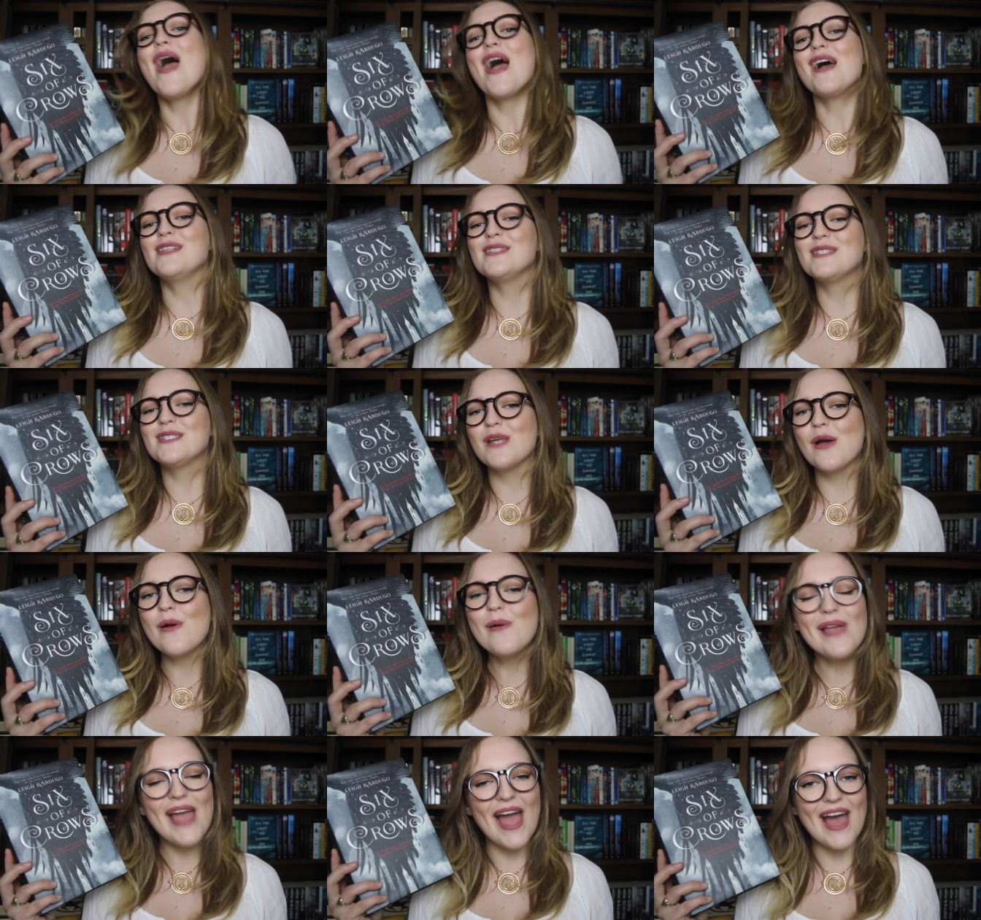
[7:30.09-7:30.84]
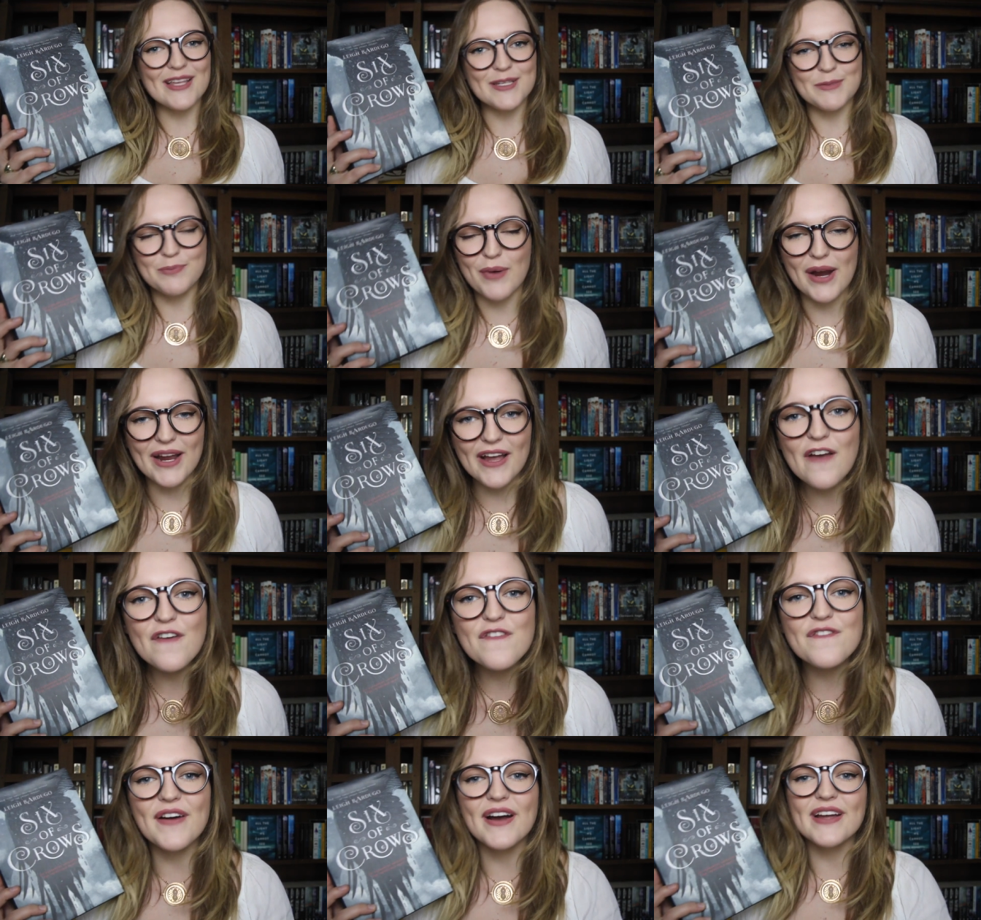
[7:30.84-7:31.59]
and so Kaz
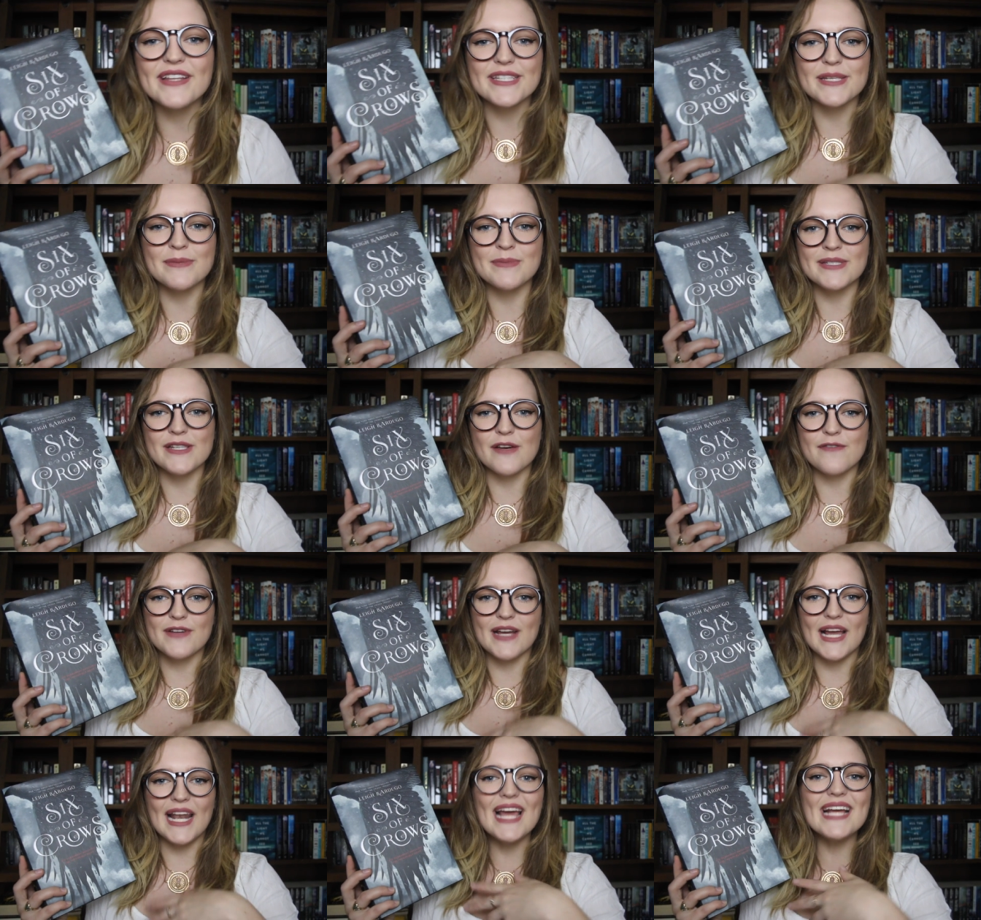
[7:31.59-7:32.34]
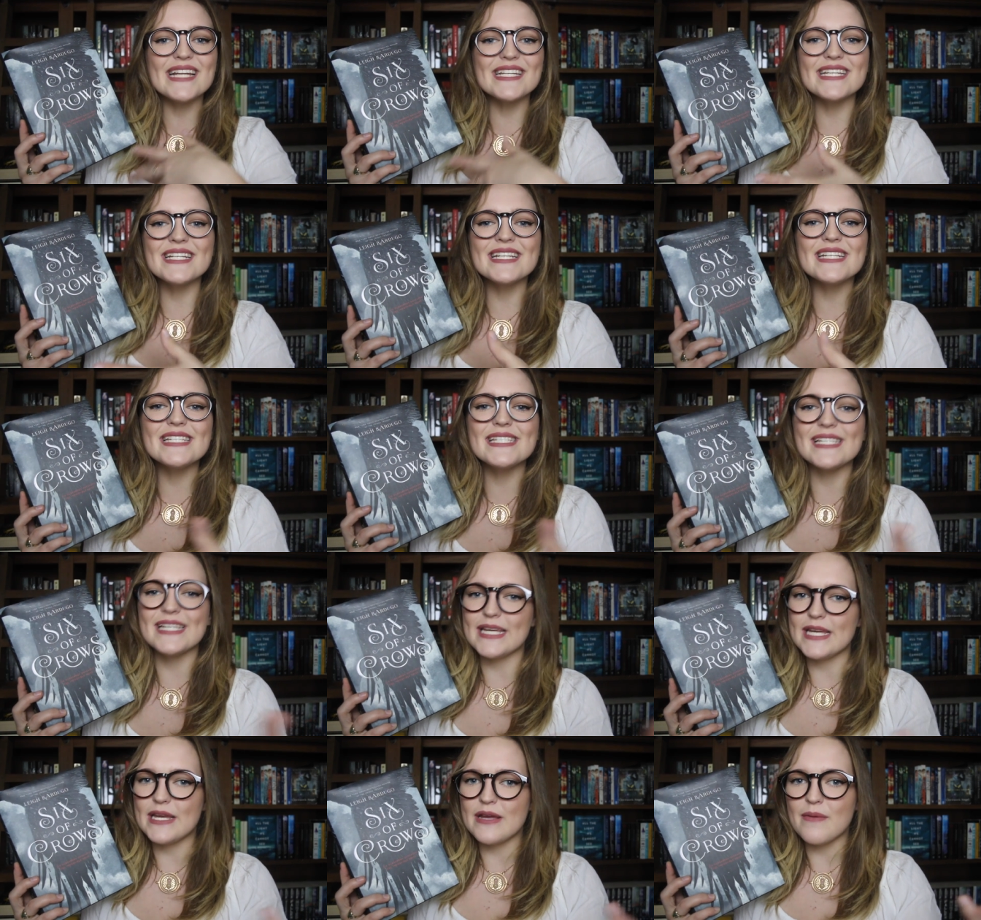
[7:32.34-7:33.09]
Brecker finds himself collecting a
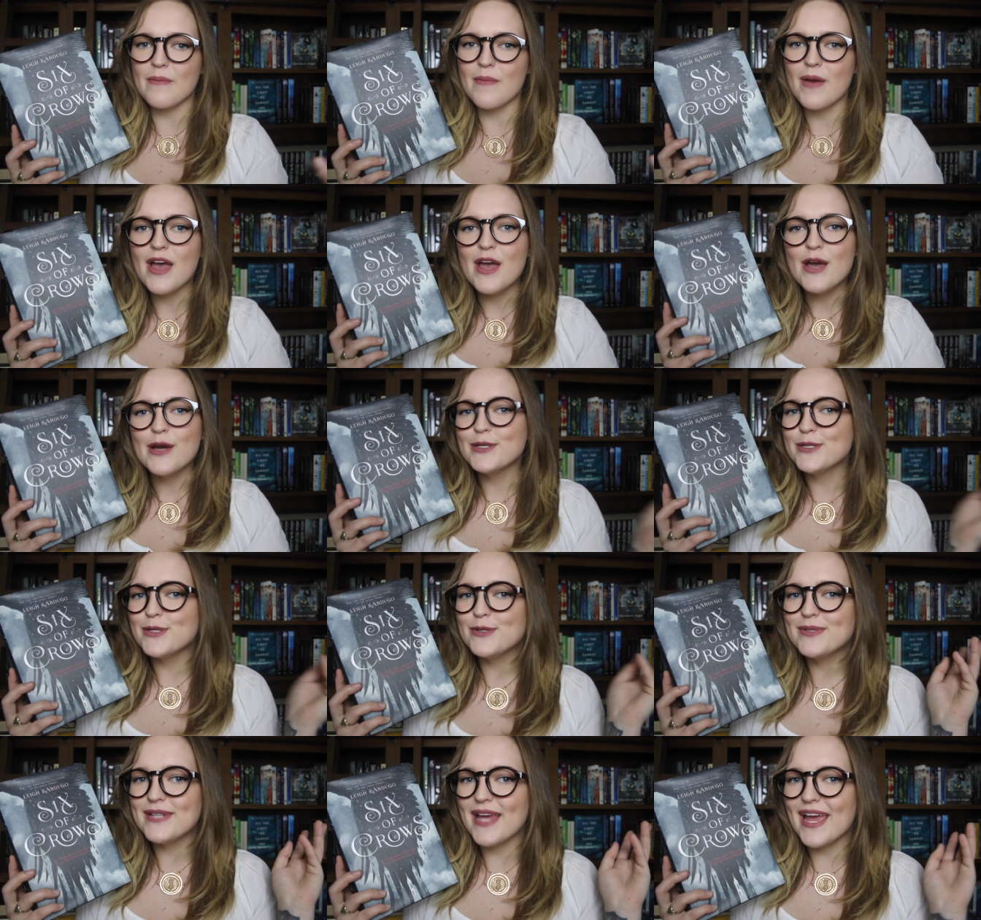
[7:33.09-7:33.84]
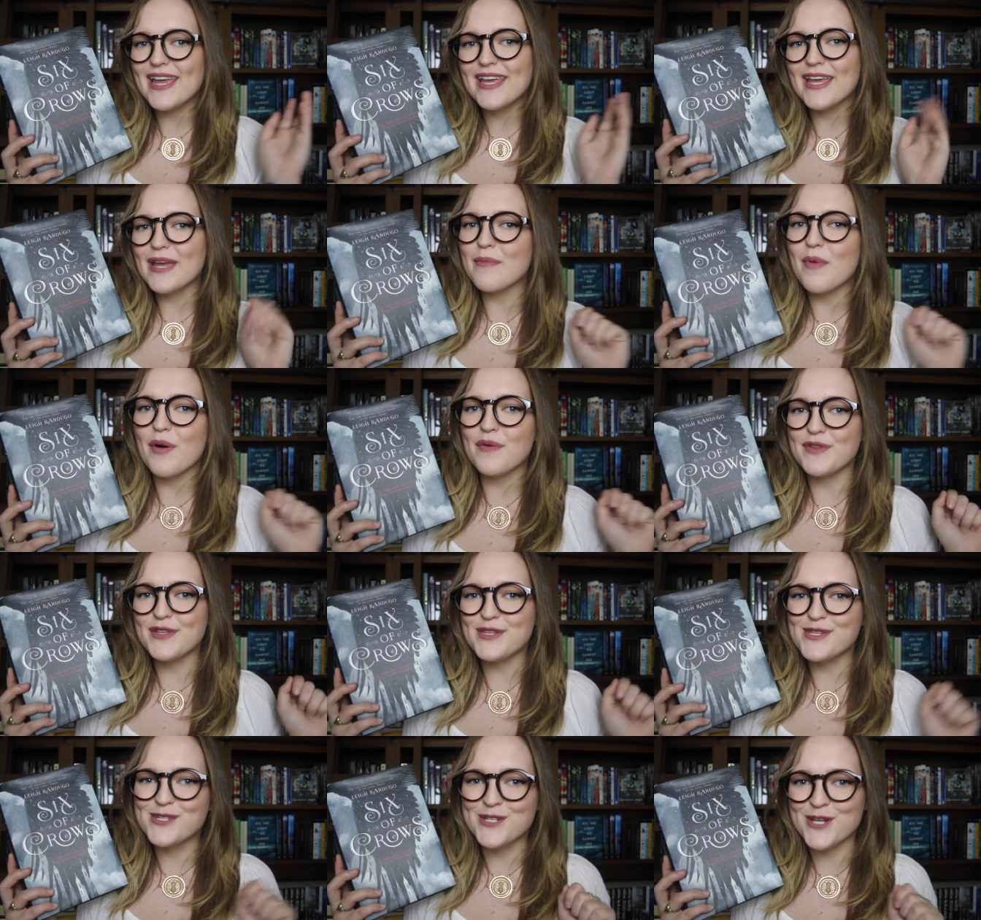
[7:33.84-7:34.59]
team to take him
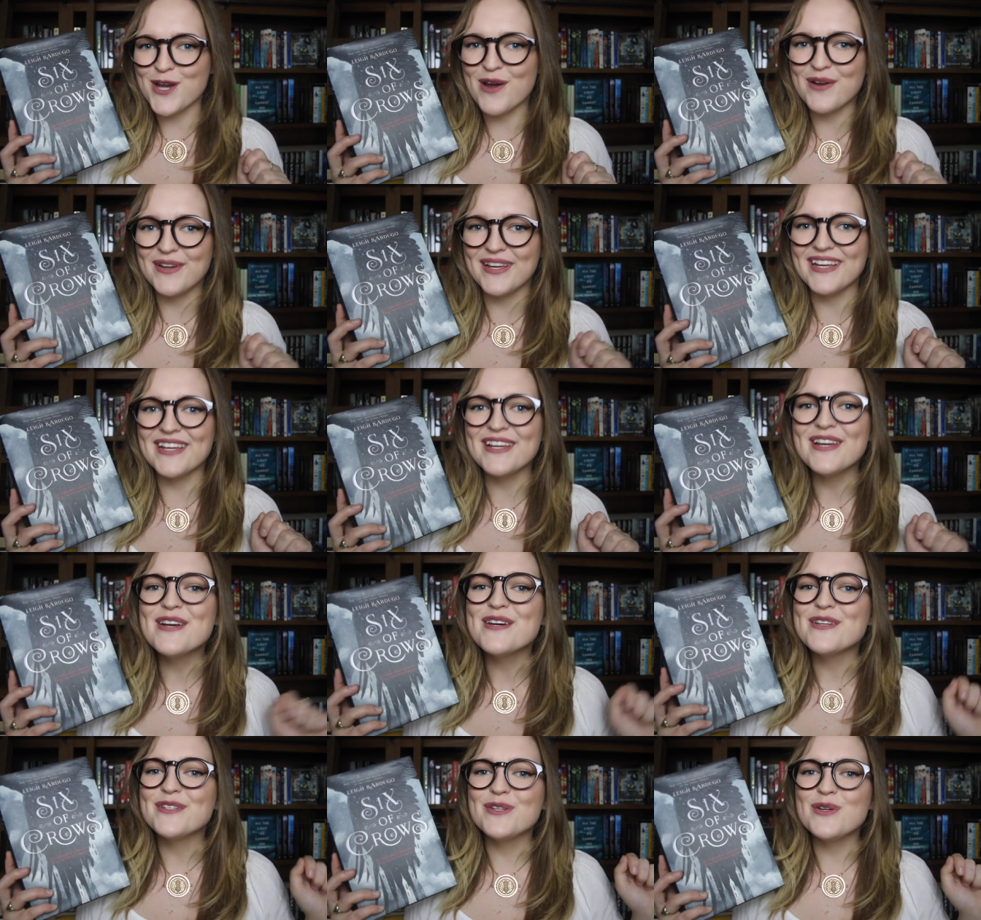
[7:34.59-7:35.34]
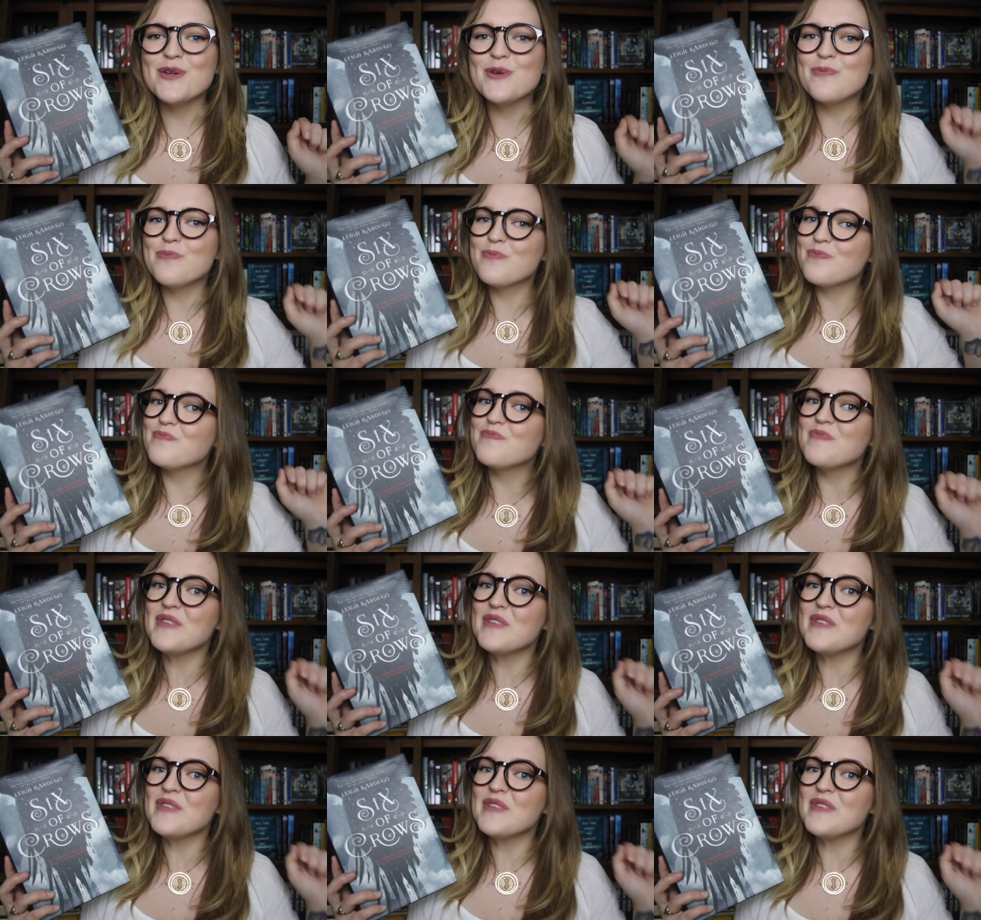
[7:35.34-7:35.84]
on this journey to